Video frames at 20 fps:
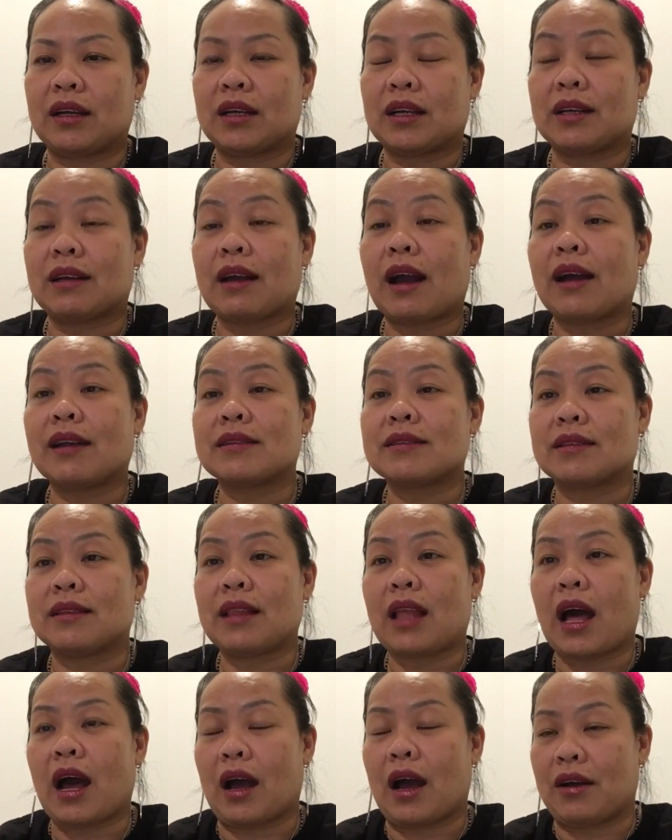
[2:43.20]
God's
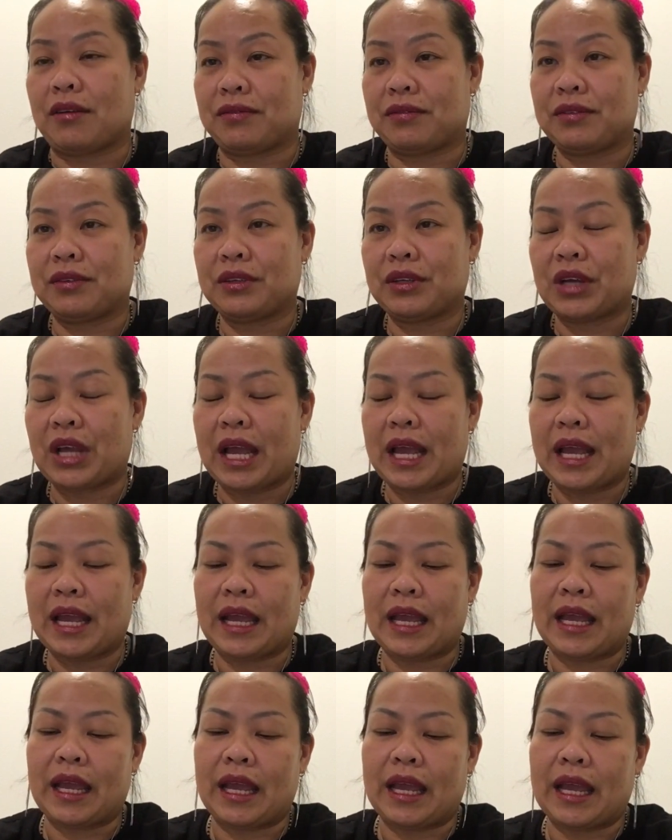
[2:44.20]
love.
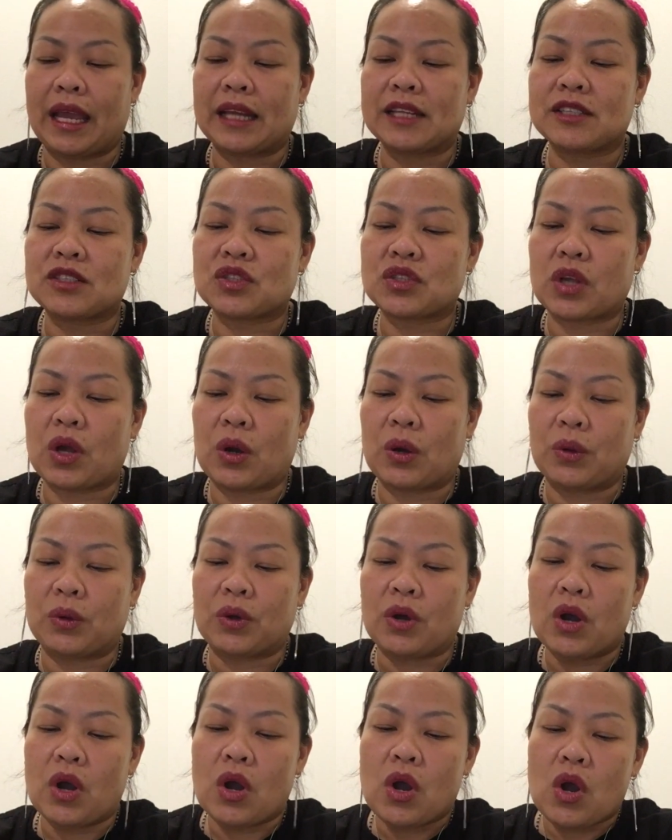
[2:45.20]
And so
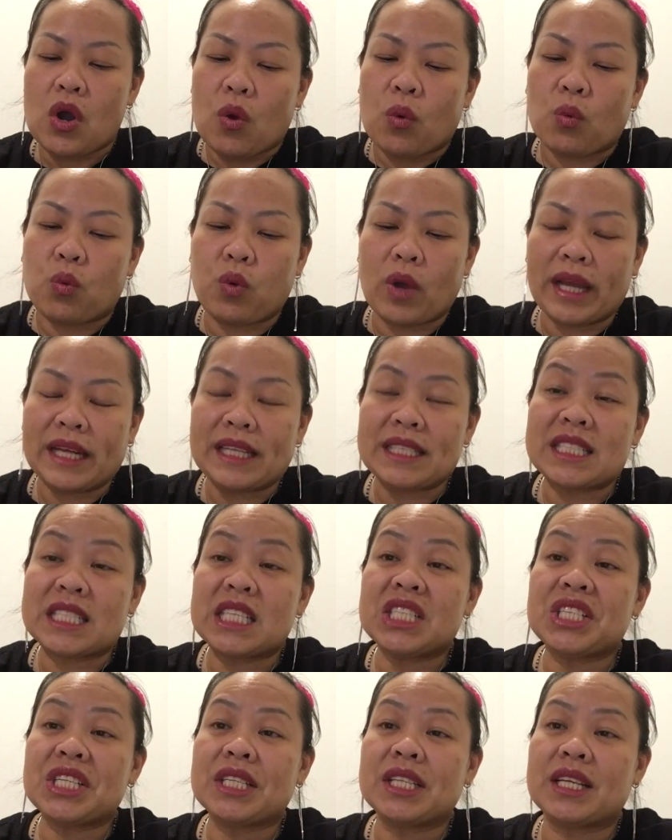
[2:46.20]
when
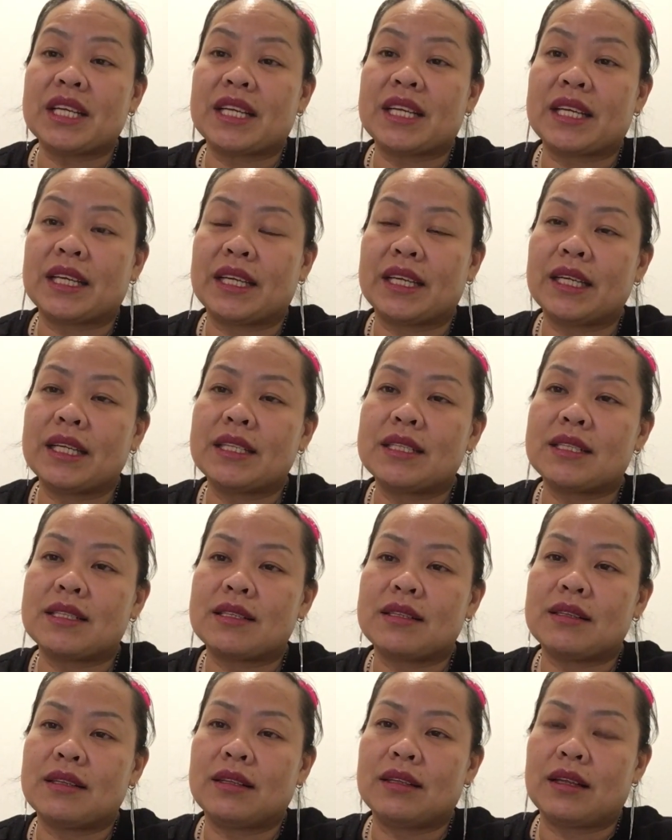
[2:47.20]
teaching the kids
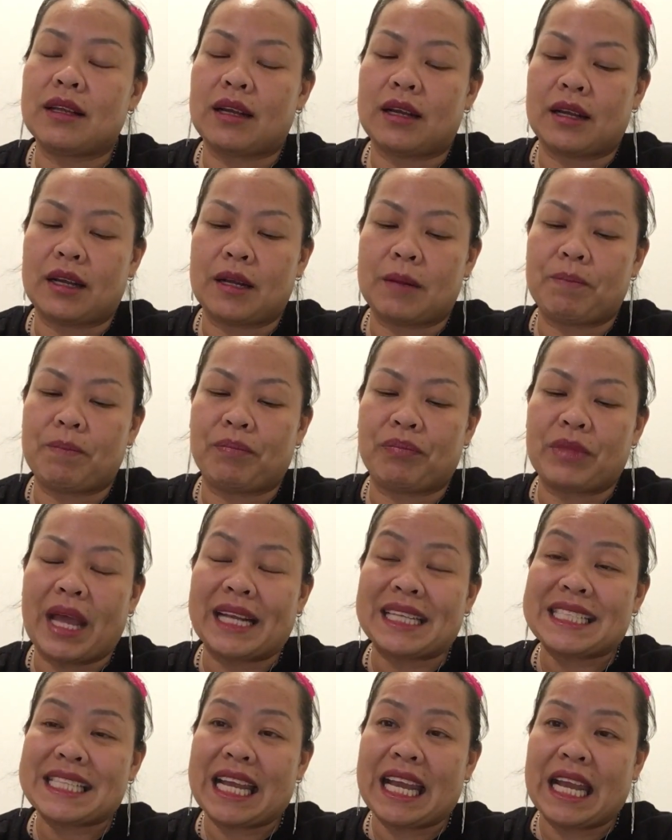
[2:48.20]

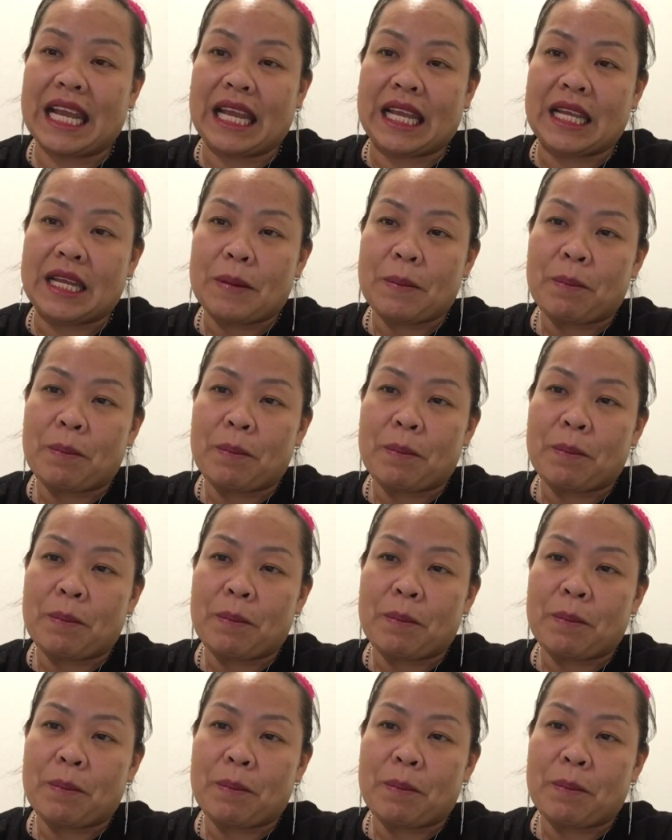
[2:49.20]
that day,